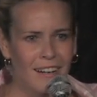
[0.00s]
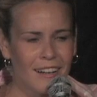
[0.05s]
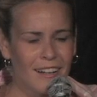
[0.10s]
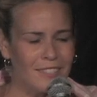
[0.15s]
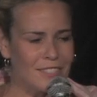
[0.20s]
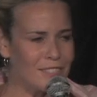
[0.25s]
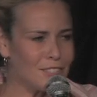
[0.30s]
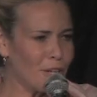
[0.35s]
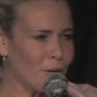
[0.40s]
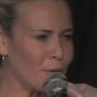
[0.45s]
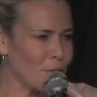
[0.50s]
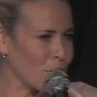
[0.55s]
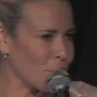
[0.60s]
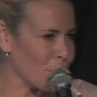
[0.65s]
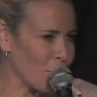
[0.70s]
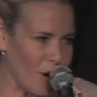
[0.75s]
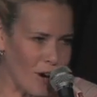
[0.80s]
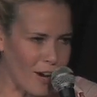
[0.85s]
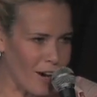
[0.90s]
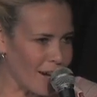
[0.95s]
There's no
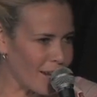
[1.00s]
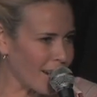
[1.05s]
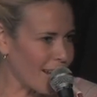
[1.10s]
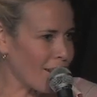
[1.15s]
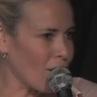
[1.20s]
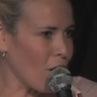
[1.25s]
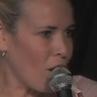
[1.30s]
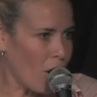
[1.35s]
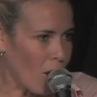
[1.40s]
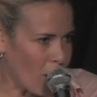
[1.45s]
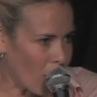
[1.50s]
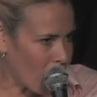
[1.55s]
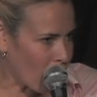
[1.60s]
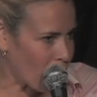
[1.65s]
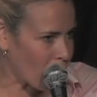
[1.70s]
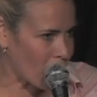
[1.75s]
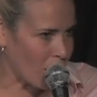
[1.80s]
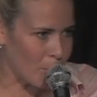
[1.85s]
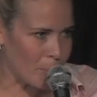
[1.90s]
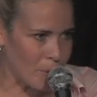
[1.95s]
thought at
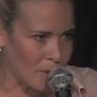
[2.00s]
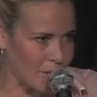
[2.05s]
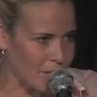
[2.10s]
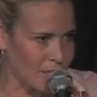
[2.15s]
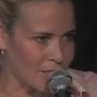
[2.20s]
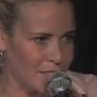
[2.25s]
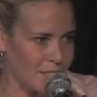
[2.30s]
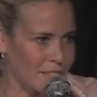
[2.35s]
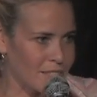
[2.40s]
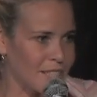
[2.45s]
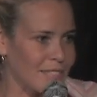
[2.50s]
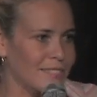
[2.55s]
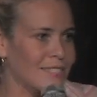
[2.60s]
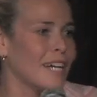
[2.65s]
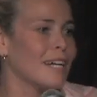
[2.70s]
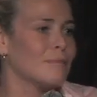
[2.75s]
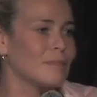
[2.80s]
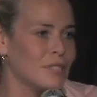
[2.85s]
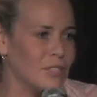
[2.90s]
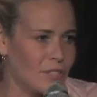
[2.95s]
all put into this. I
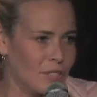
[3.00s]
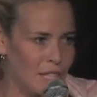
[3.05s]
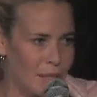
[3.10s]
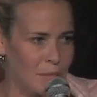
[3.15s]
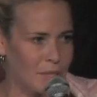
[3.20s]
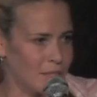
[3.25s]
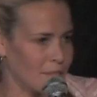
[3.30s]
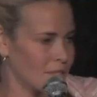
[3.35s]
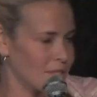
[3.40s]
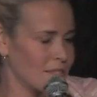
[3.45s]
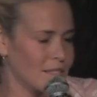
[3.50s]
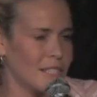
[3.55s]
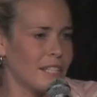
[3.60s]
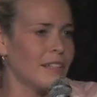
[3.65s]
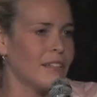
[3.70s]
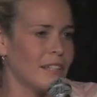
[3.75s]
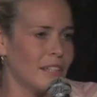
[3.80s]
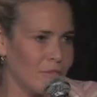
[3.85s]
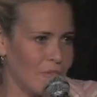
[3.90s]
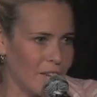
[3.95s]
typed in your name and a
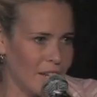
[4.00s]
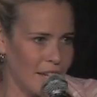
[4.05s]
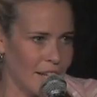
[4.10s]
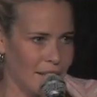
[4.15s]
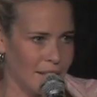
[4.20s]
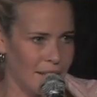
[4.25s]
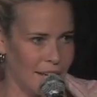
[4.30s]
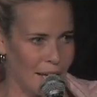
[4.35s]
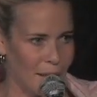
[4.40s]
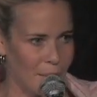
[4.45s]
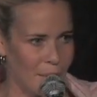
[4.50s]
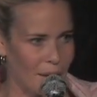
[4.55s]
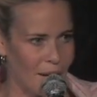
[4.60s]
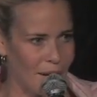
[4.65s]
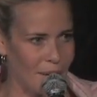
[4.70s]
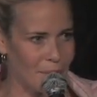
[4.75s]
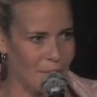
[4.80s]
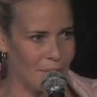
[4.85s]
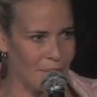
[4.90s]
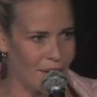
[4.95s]
ceiling fan came up.